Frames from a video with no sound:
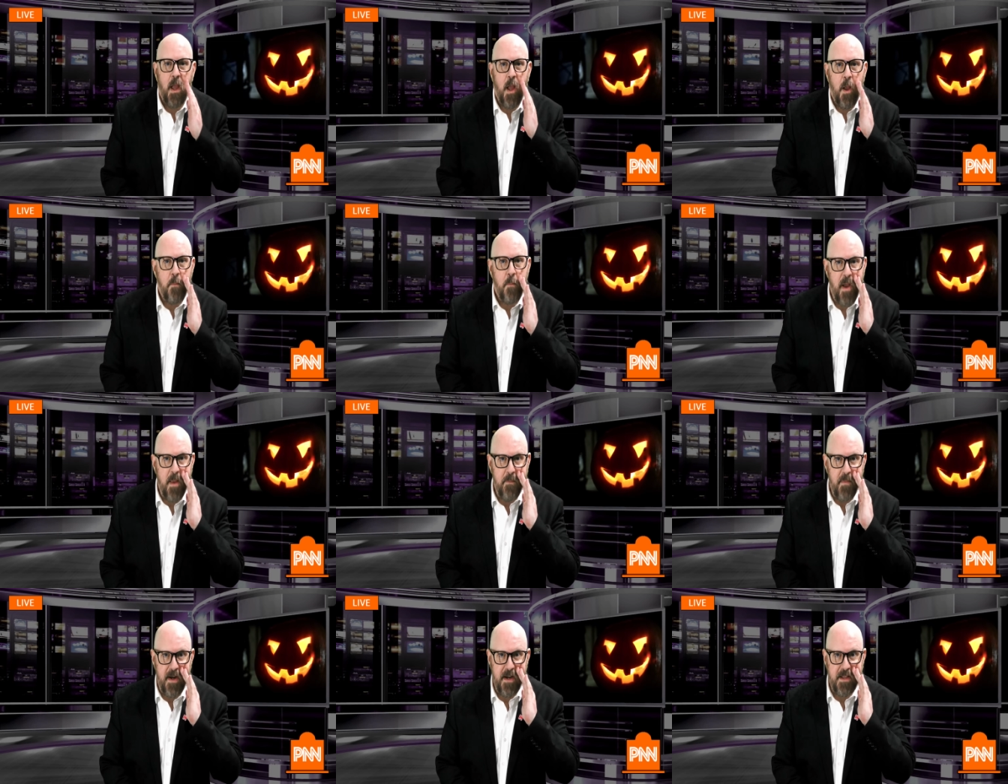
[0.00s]
My
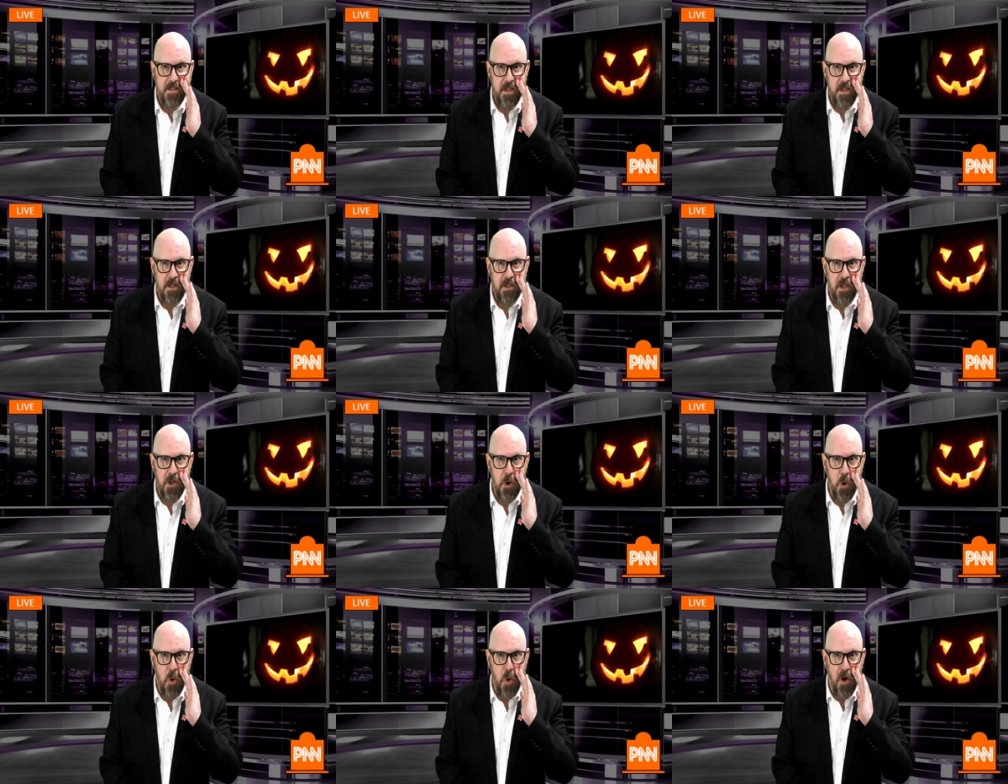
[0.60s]
money's on
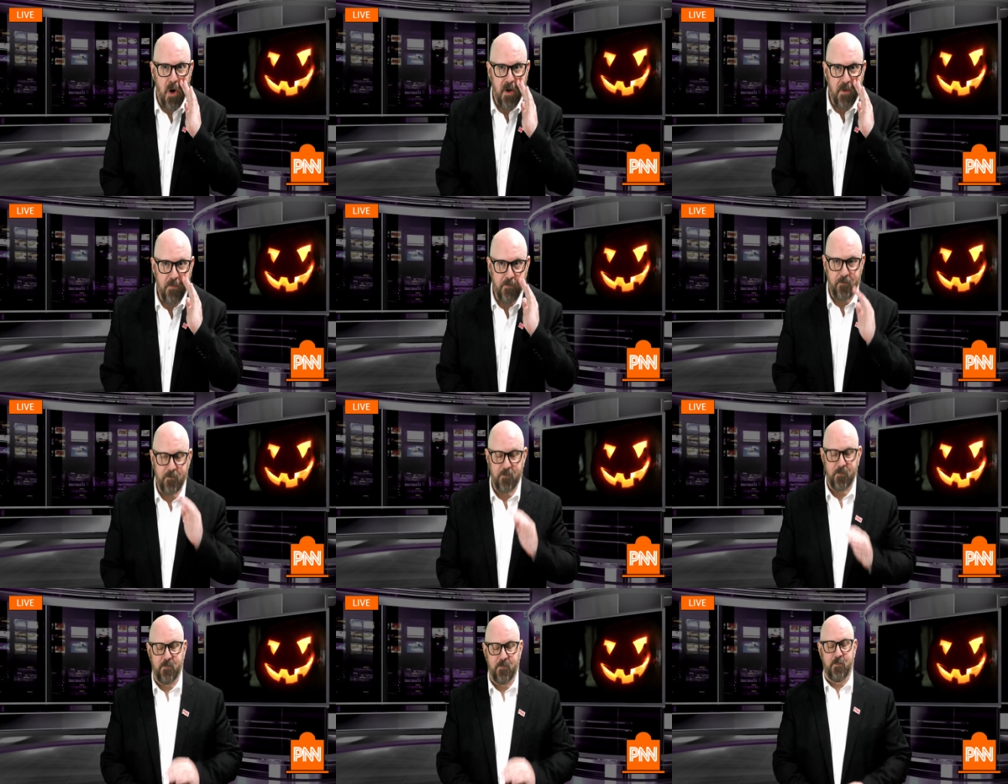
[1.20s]
Lenore.
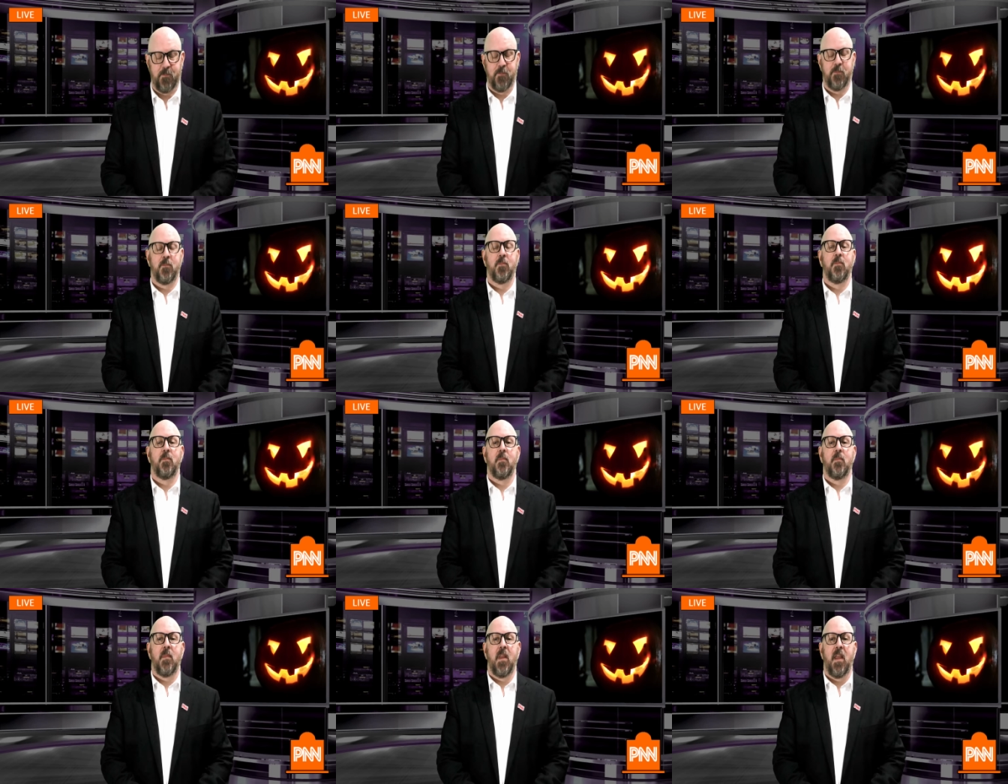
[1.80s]

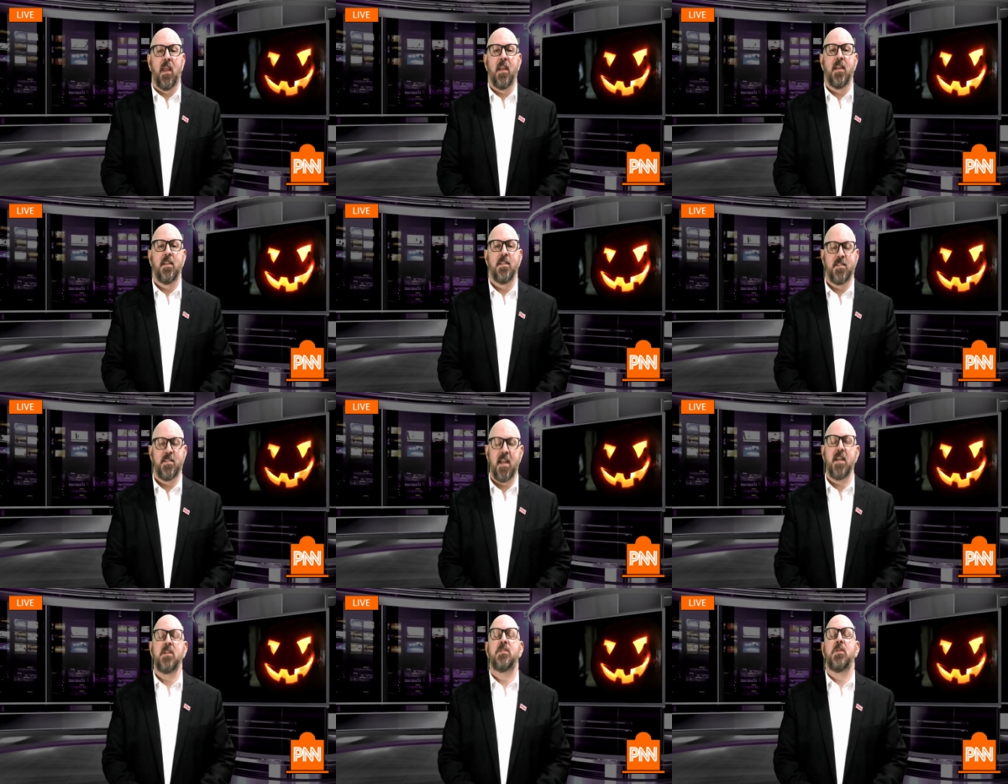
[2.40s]

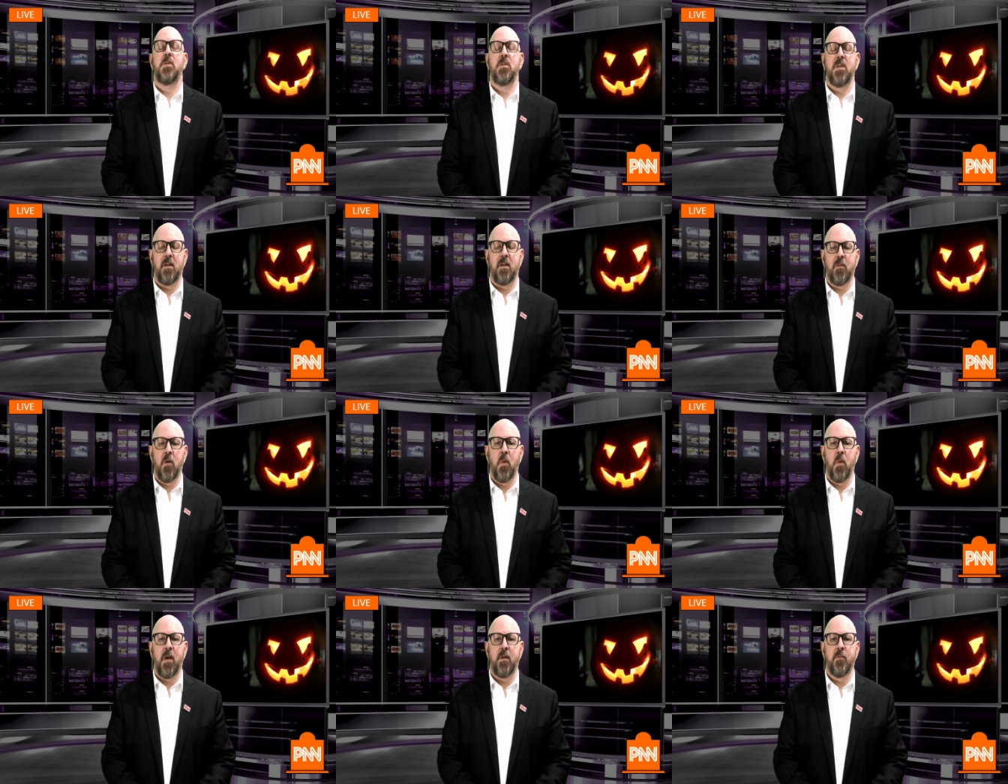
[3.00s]
Stay tuned,
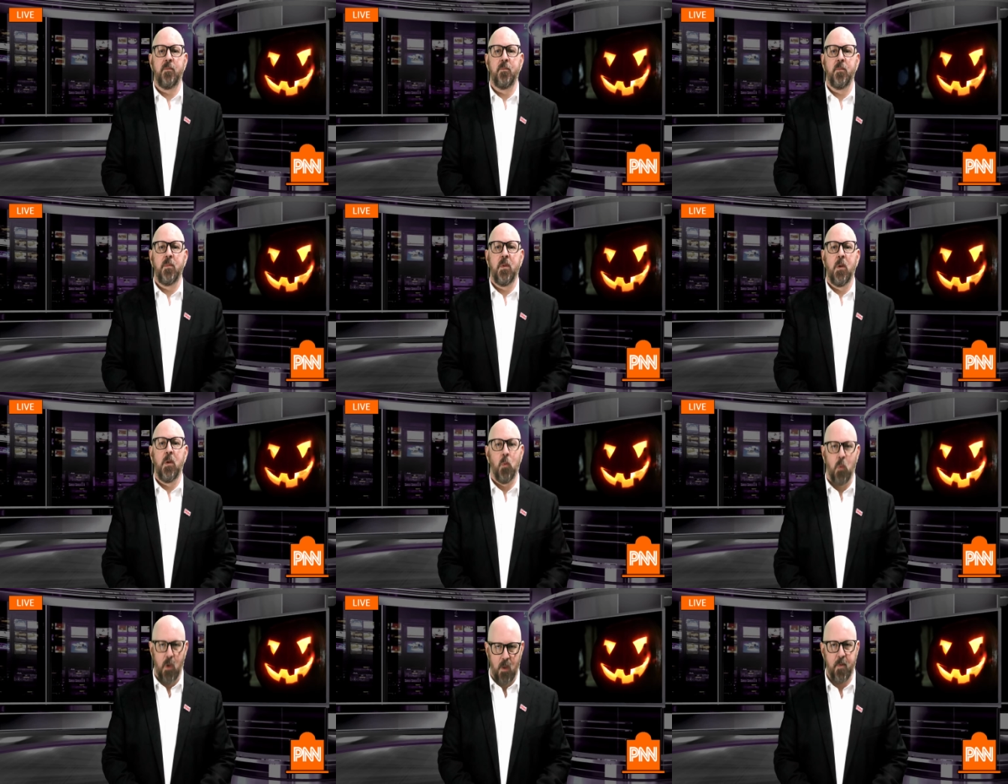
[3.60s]
everyone.
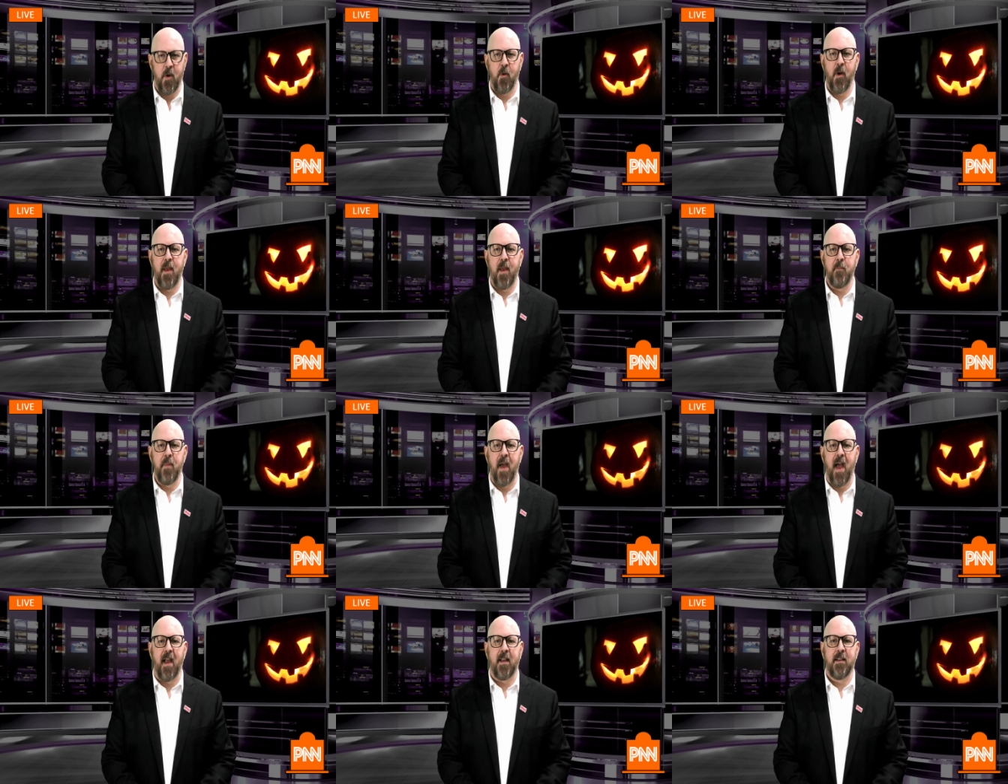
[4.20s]
We'll be right
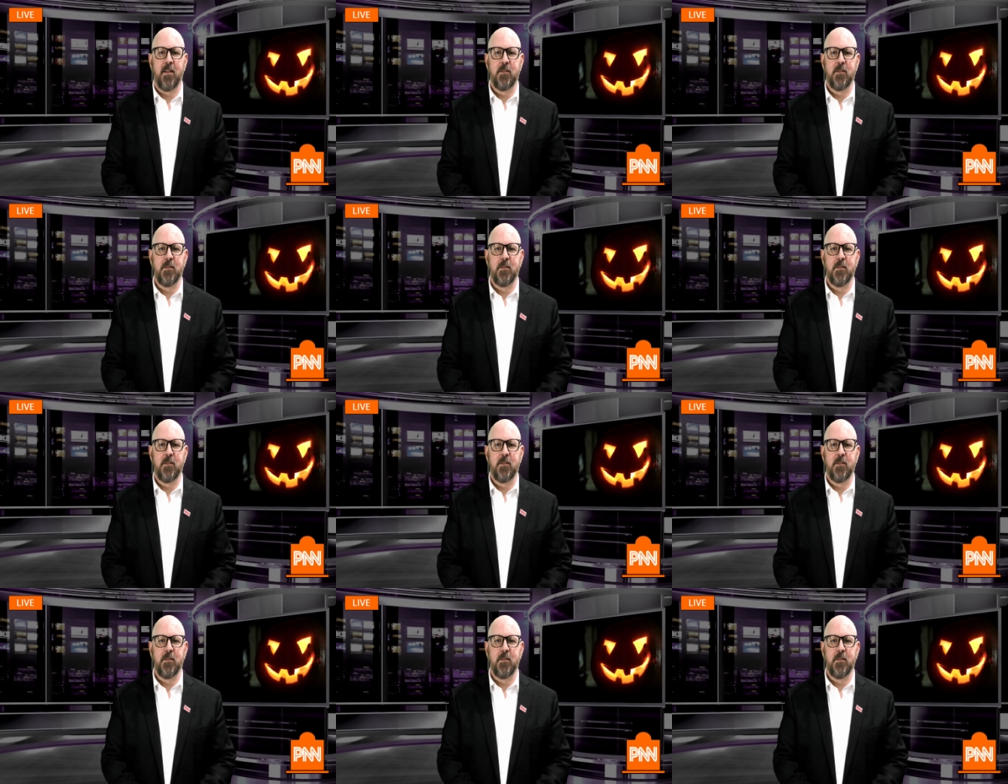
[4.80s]
back.